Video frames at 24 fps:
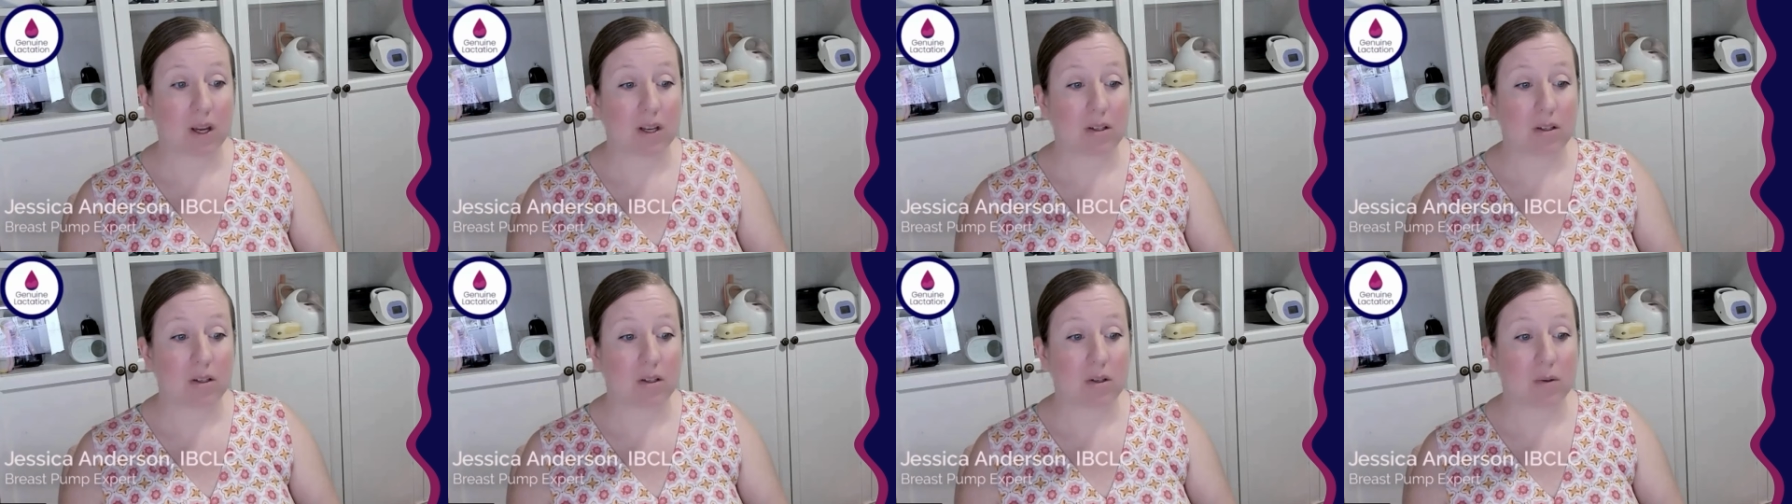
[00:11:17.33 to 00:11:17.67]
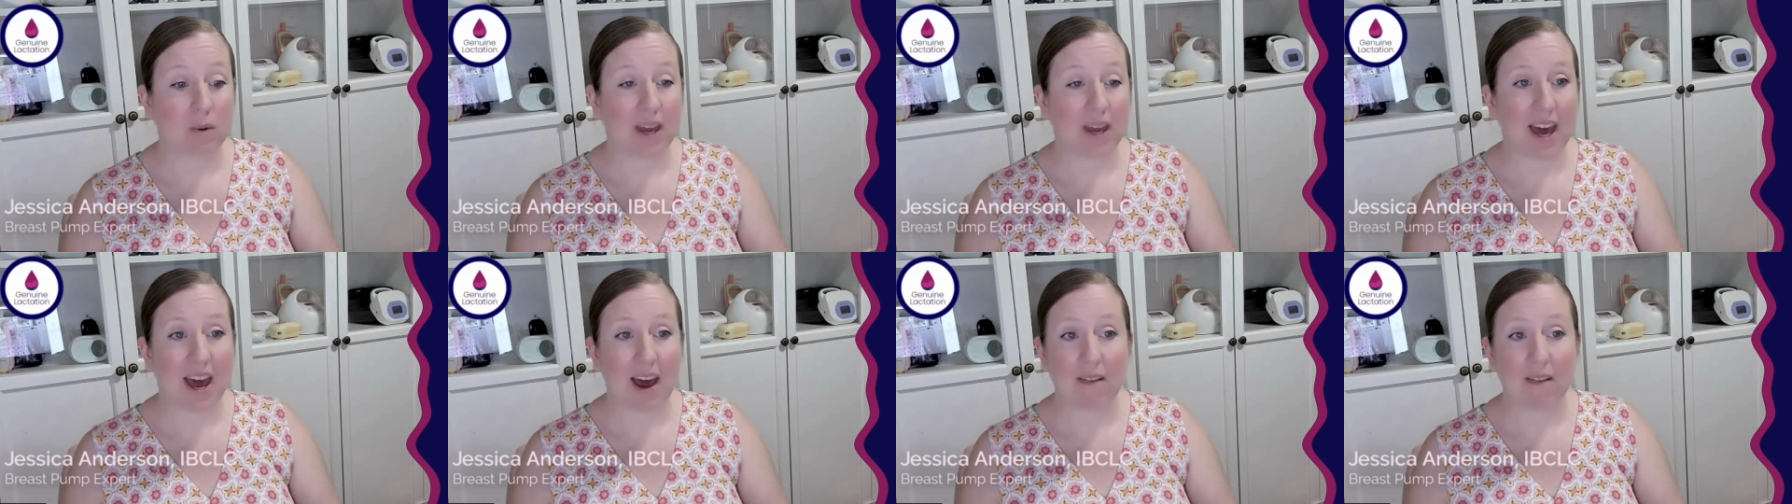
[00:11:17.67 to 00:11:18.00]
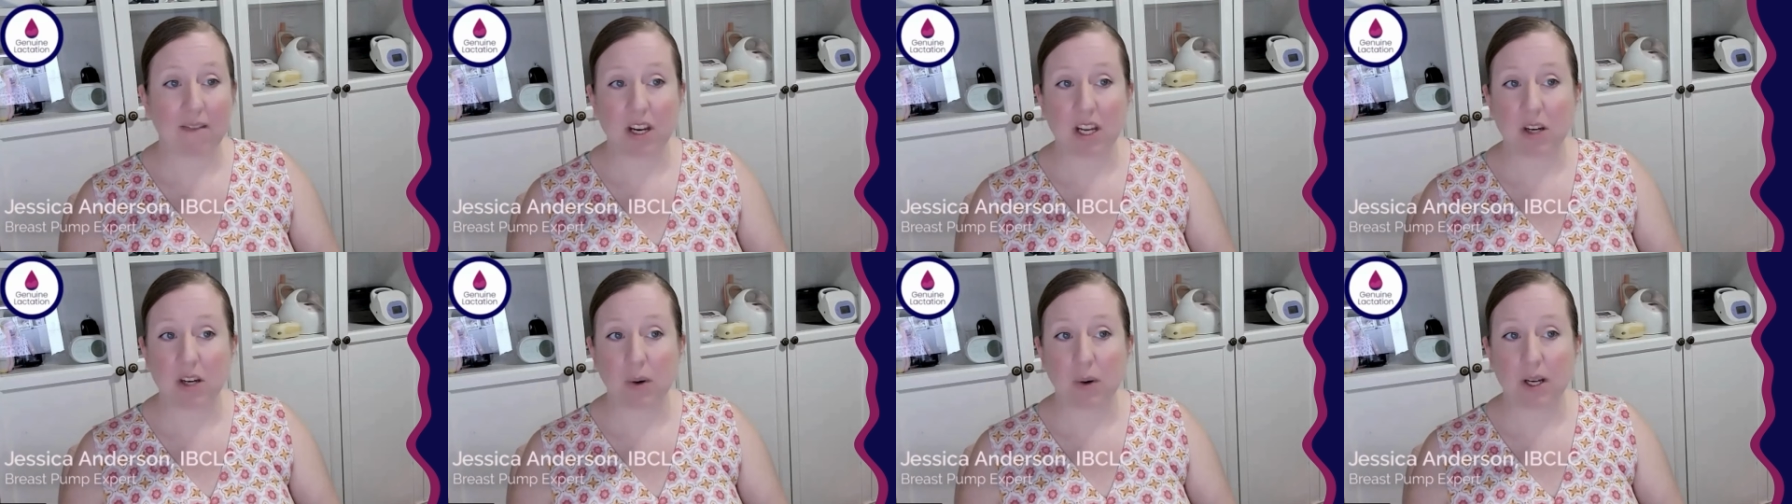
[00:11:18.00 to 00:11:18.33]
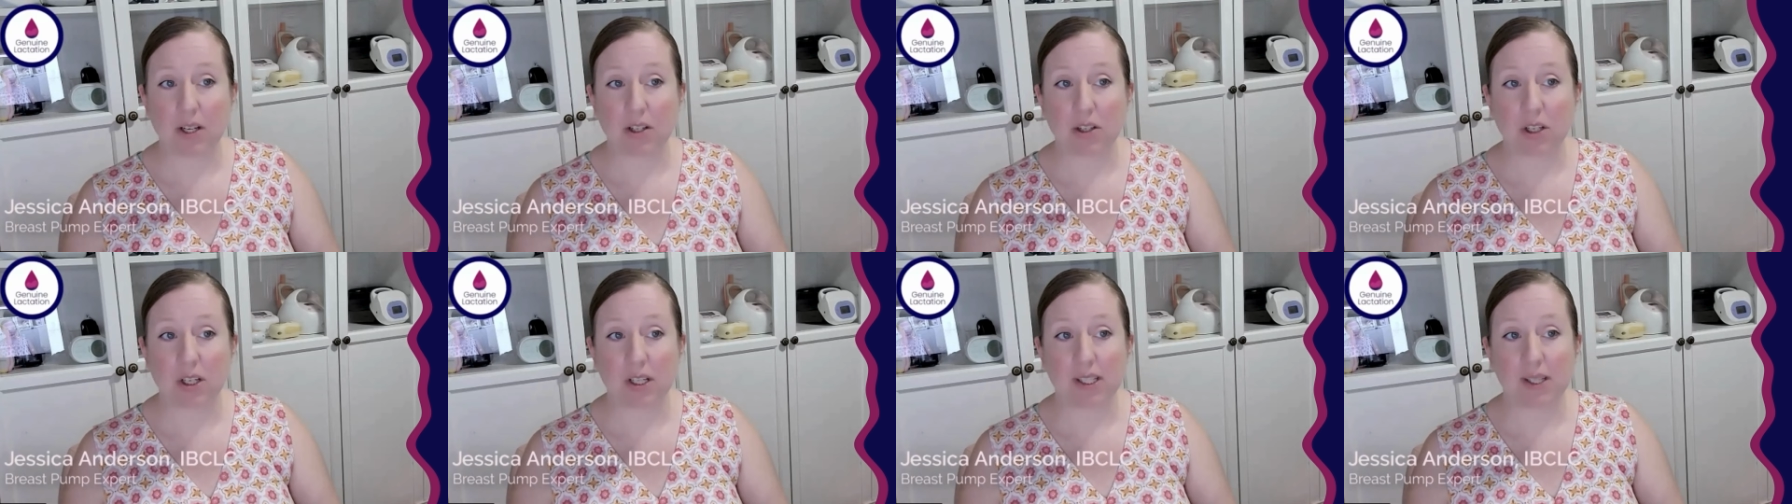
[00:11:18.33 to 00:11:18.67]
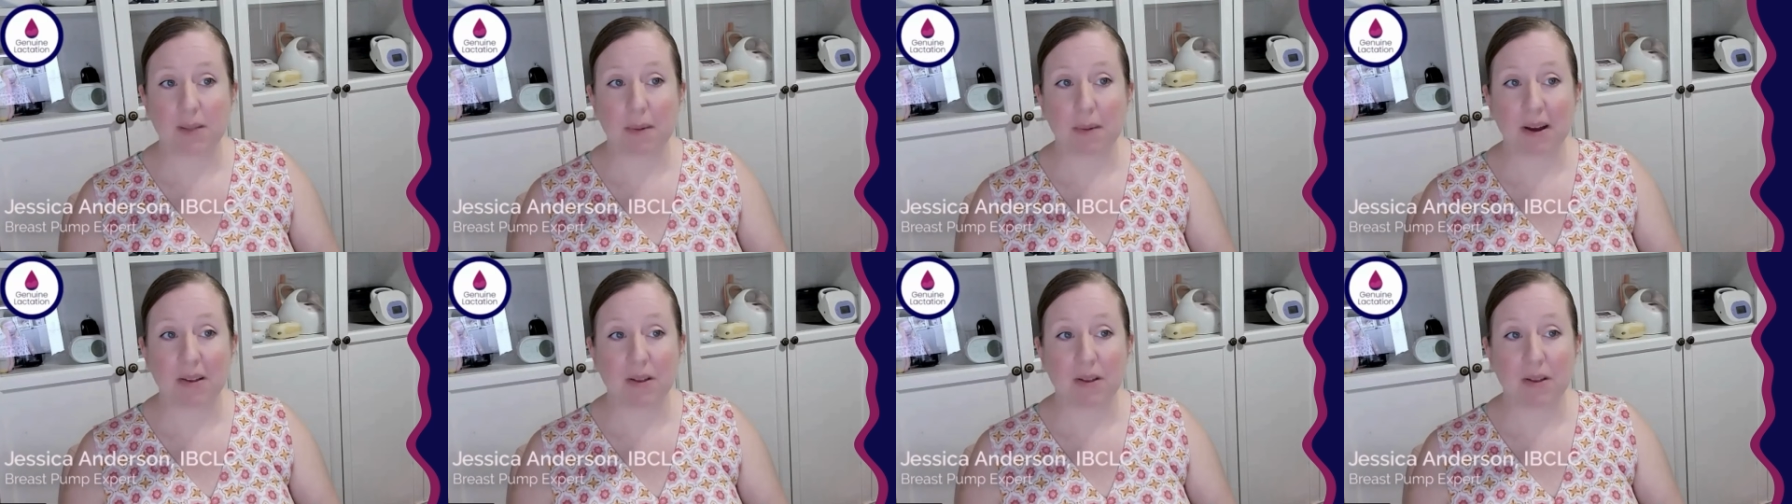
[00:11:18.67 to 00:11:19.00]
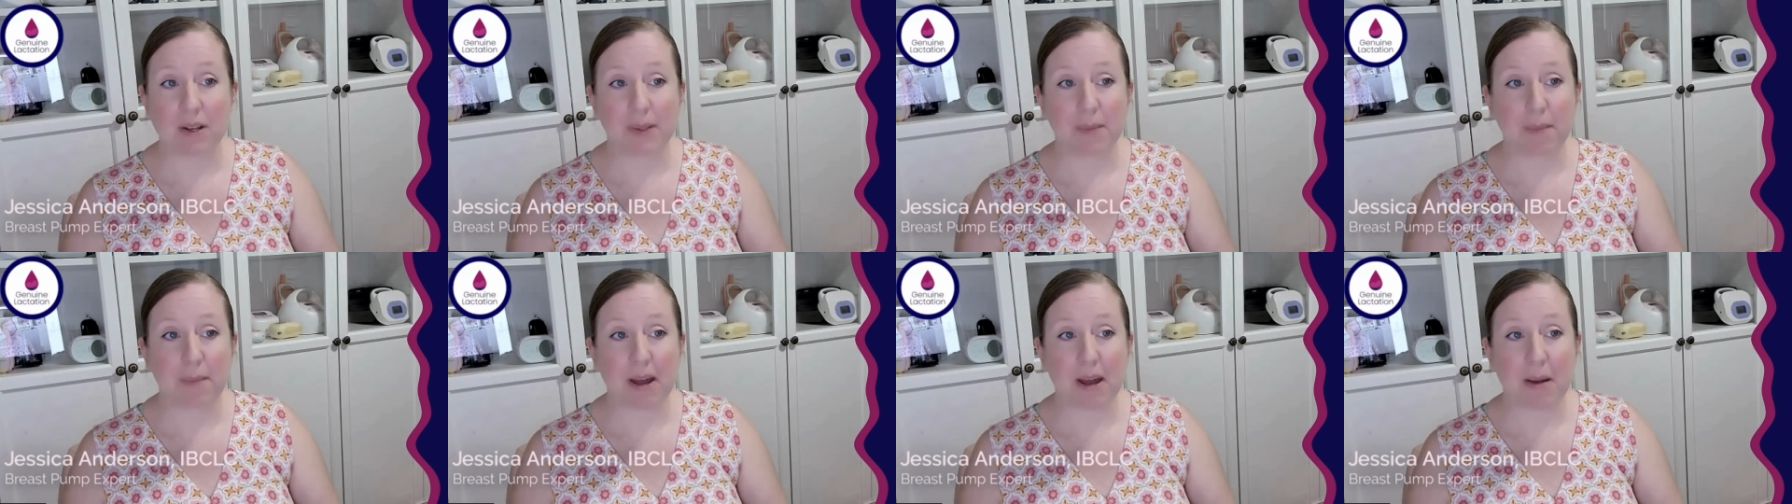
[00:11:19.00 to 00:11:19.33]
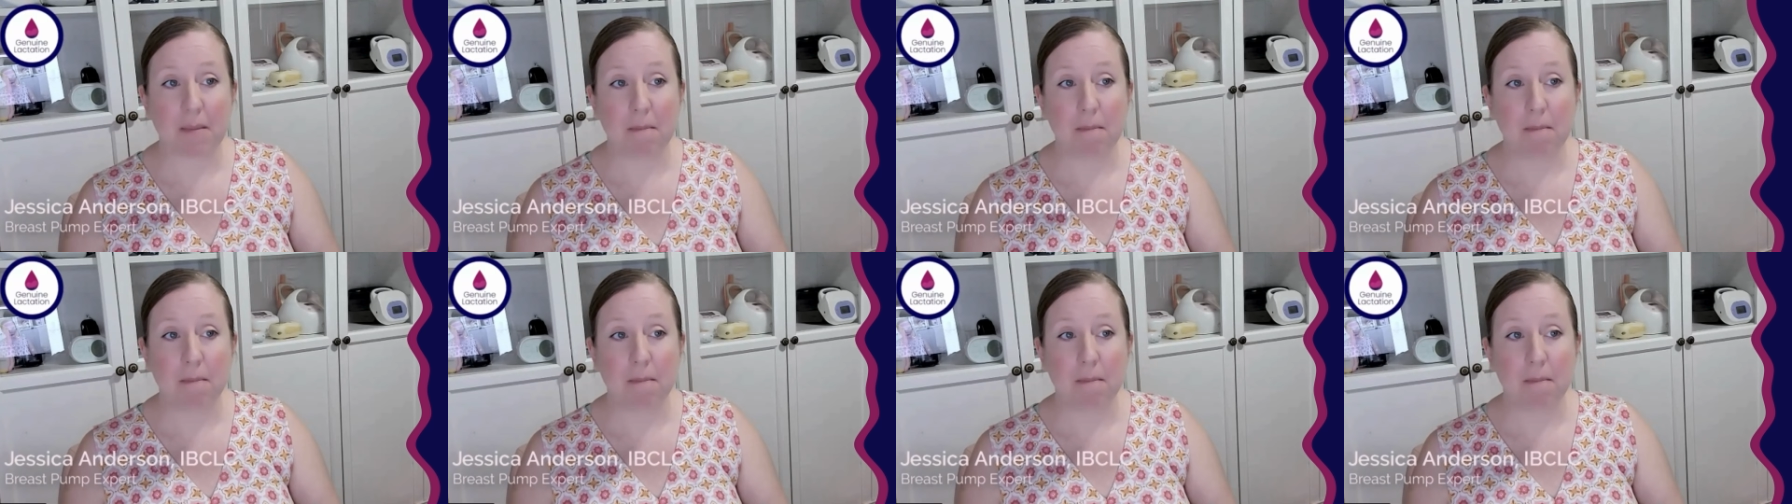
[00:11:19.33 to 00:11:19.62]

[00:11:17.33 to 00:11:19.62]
Do we have any questions about this pump?